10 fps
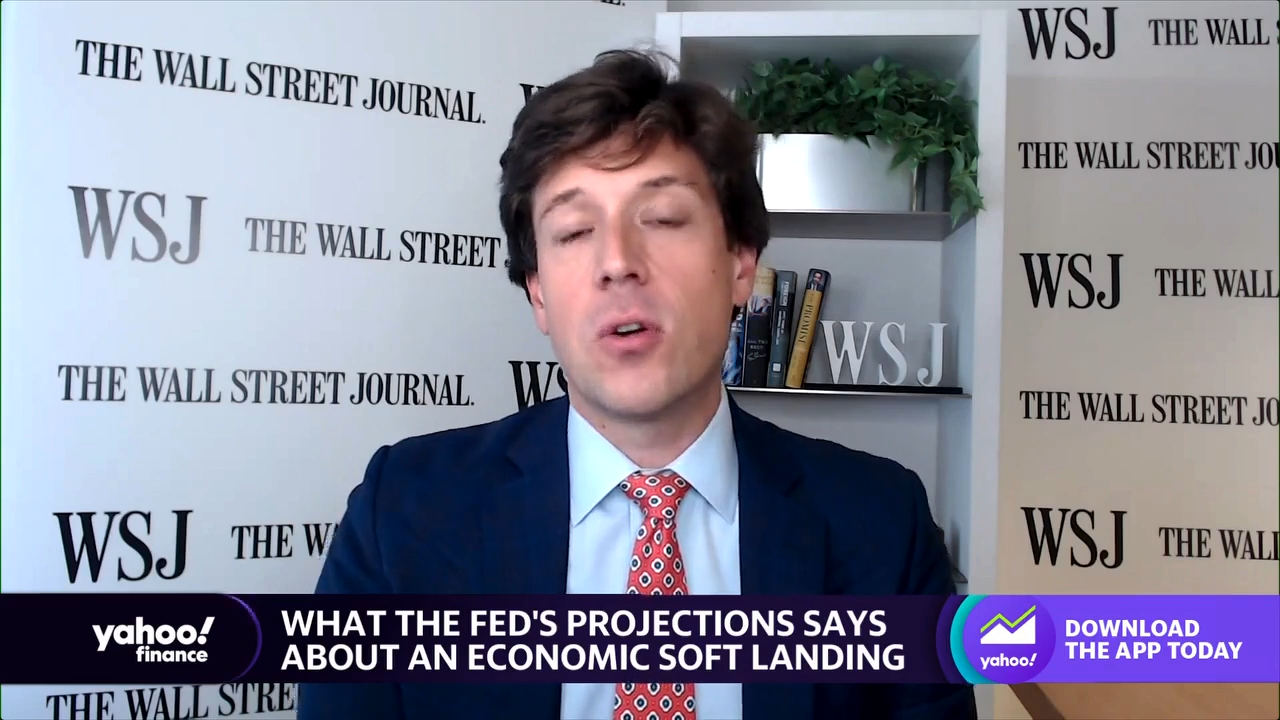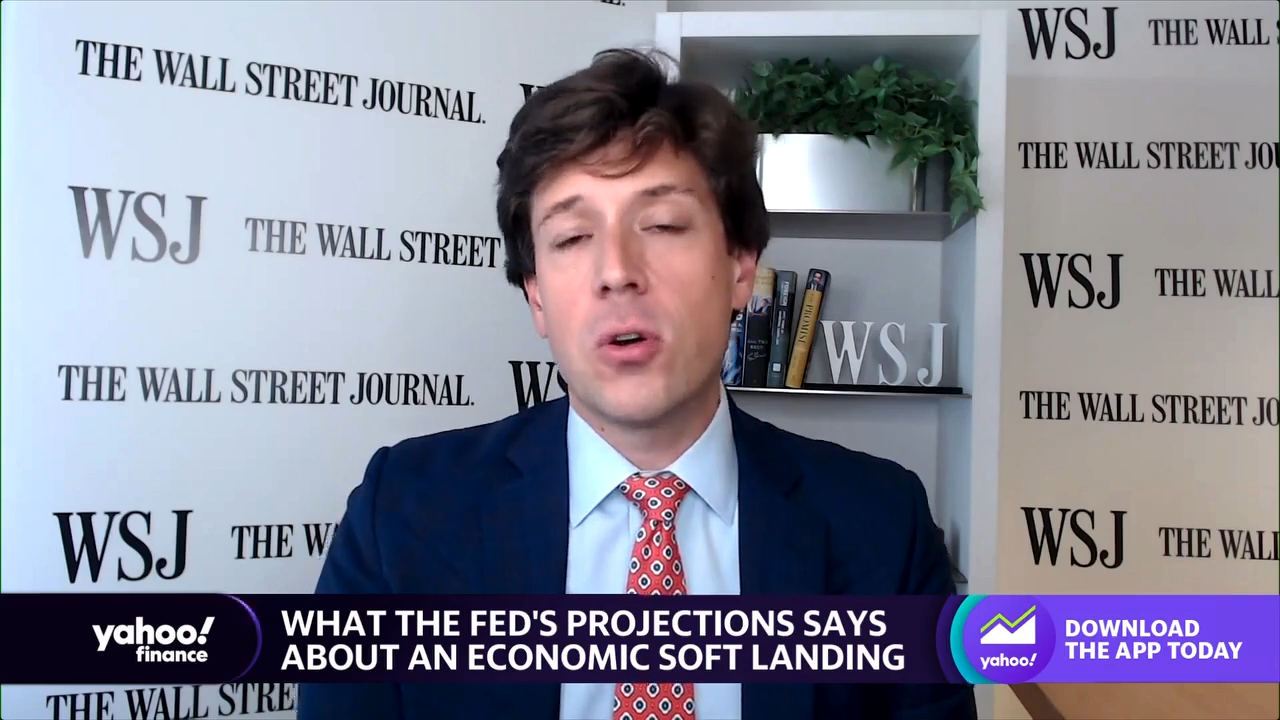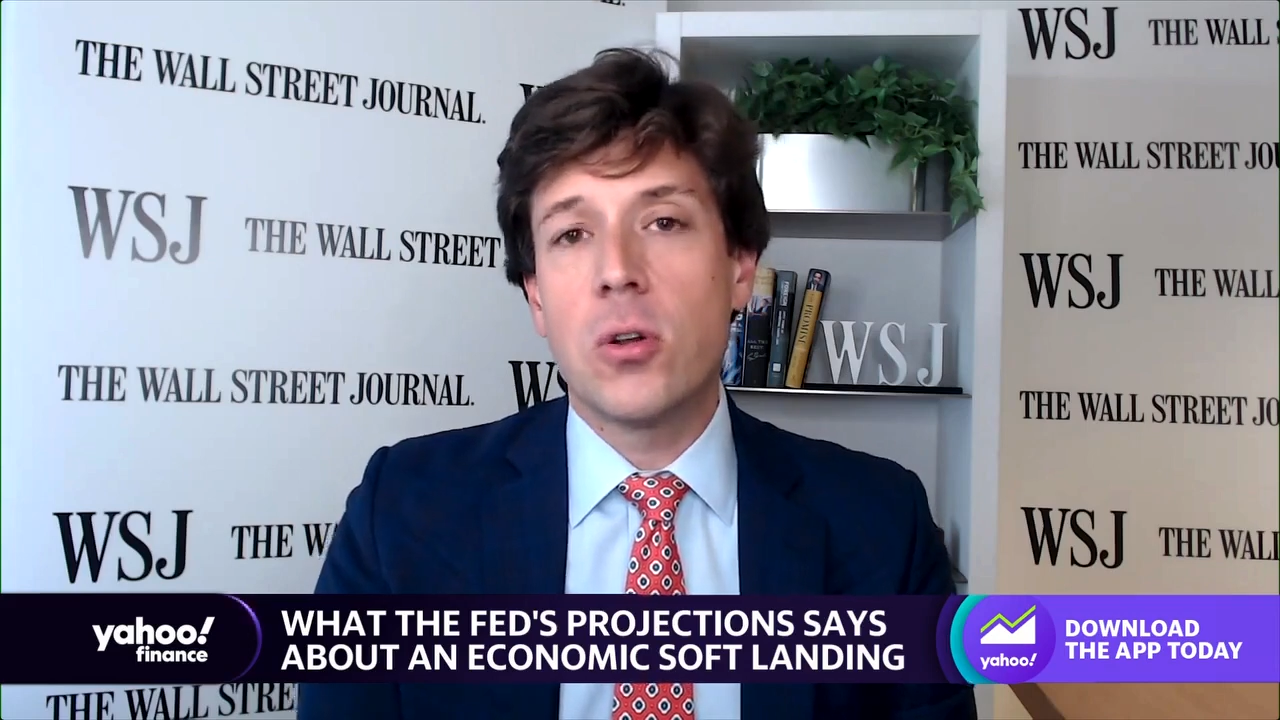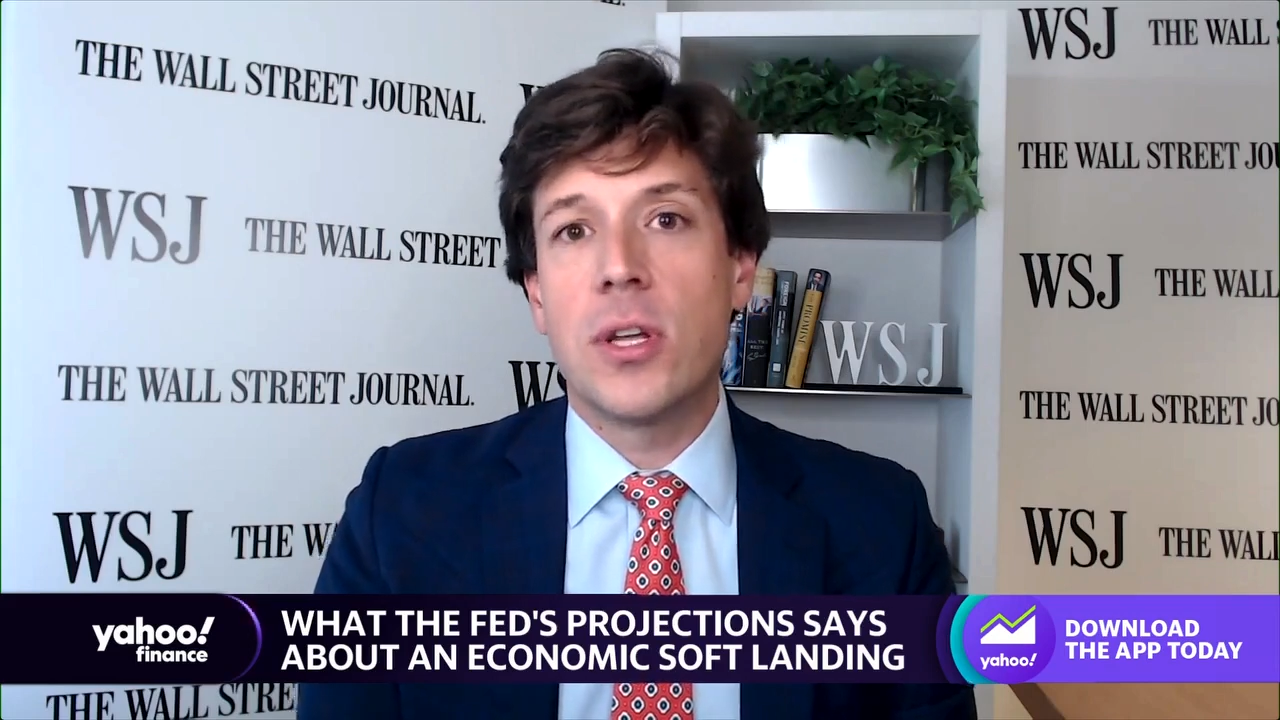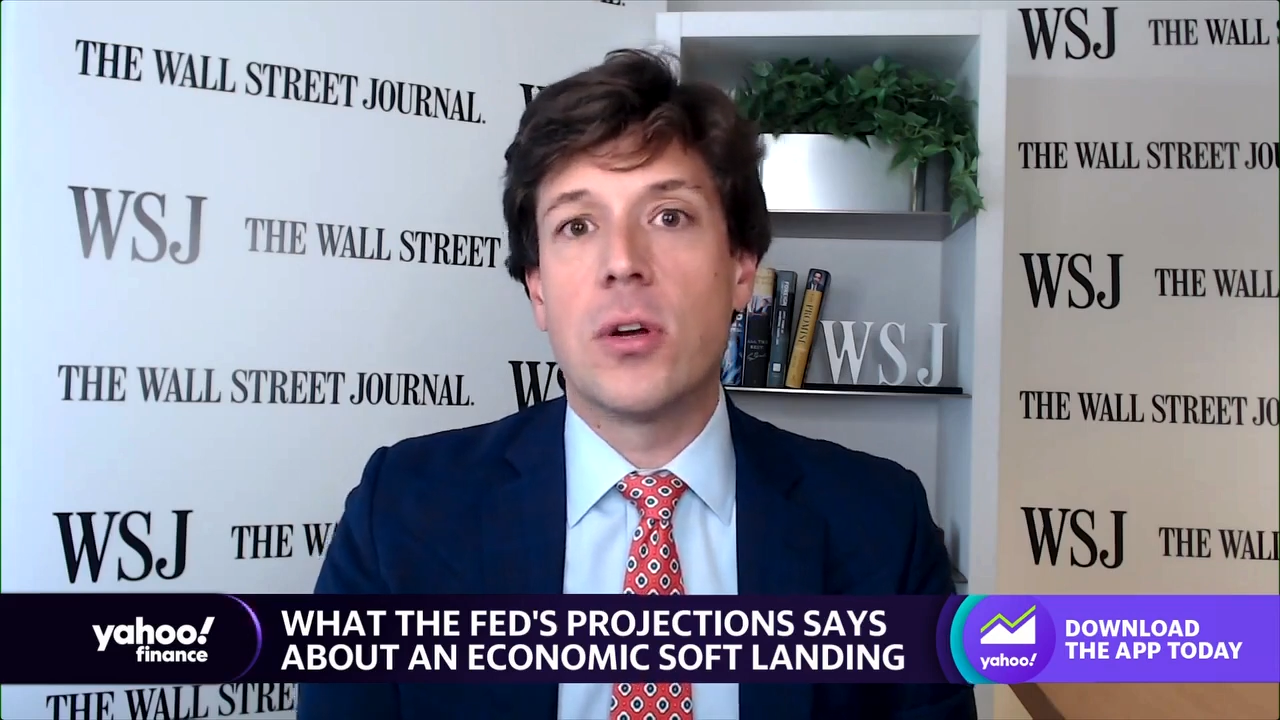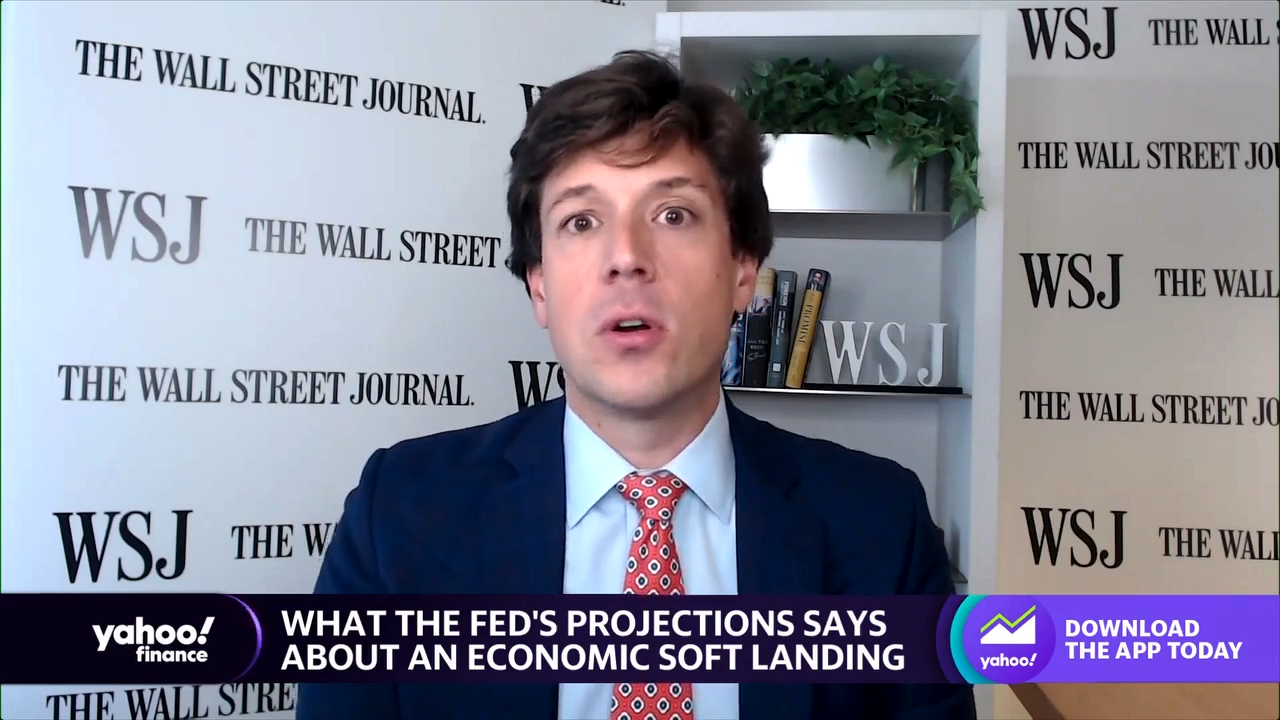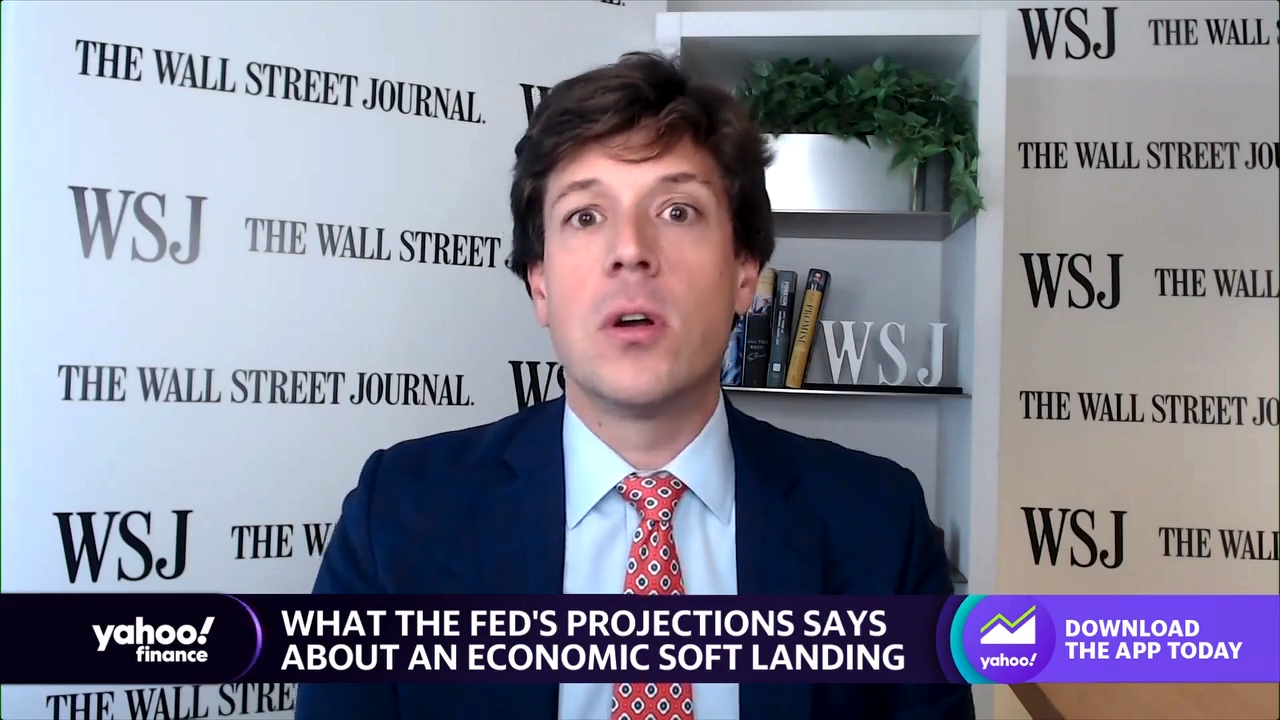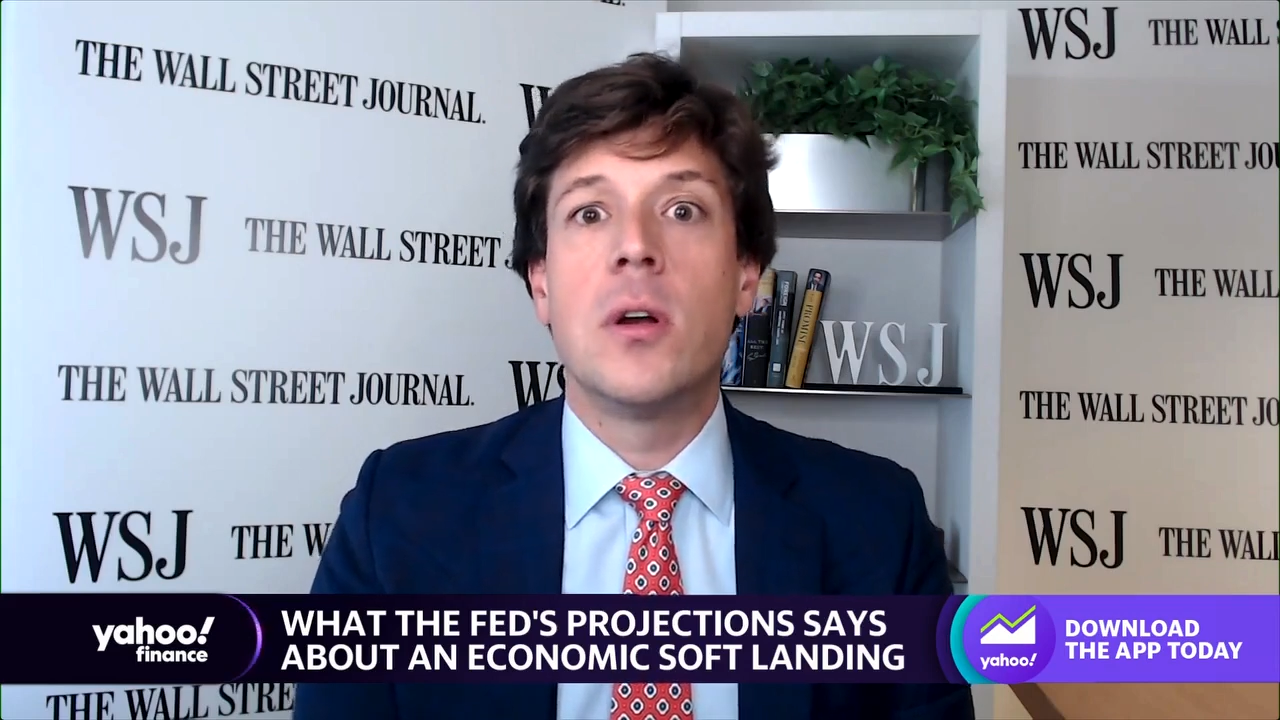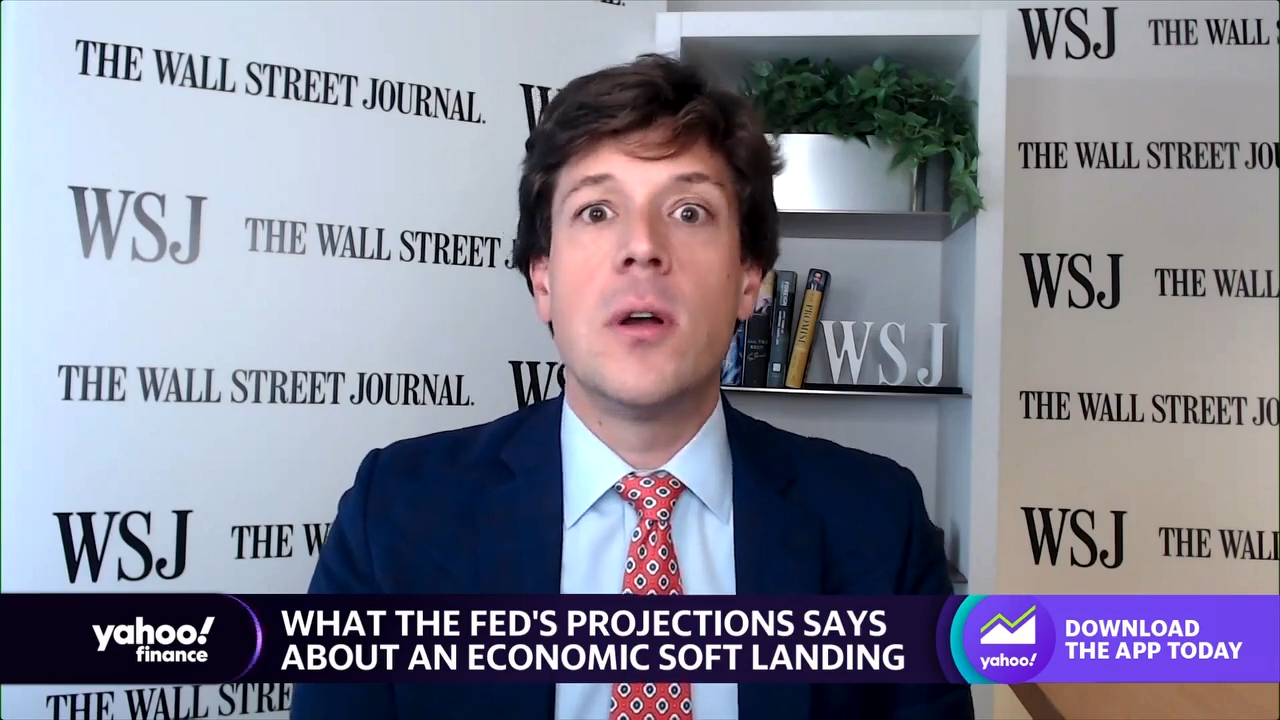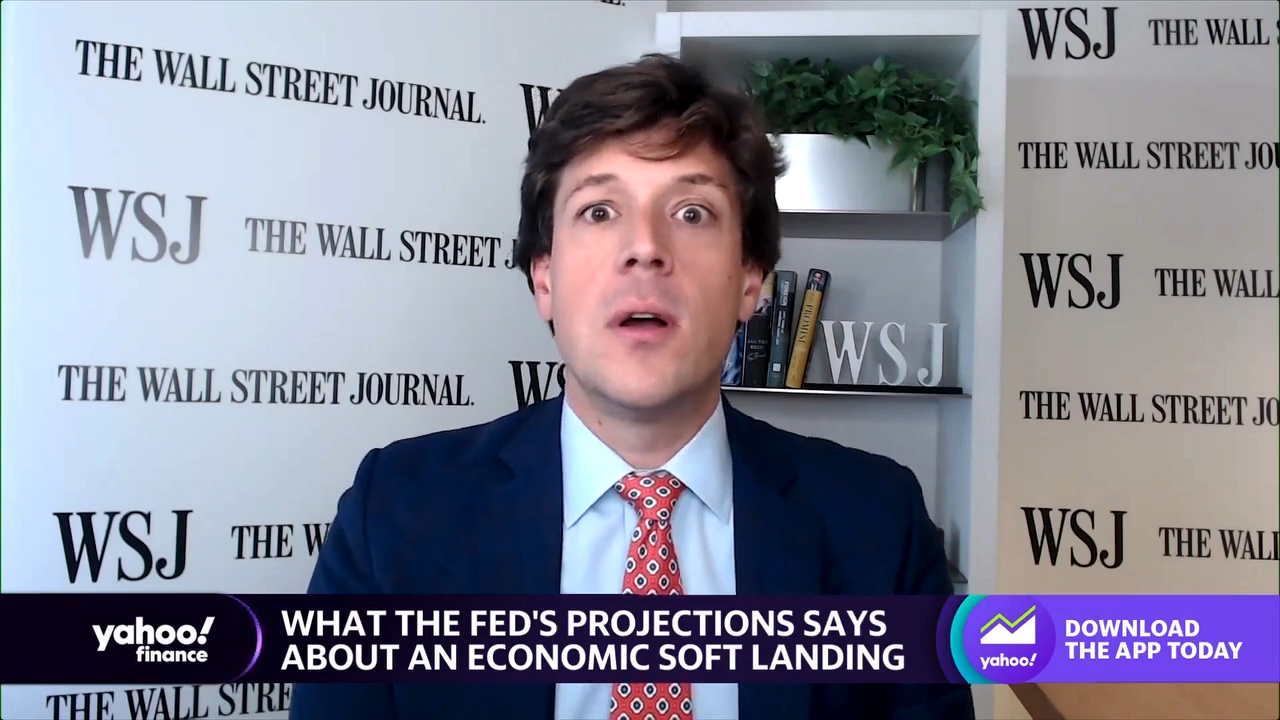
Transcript: earlier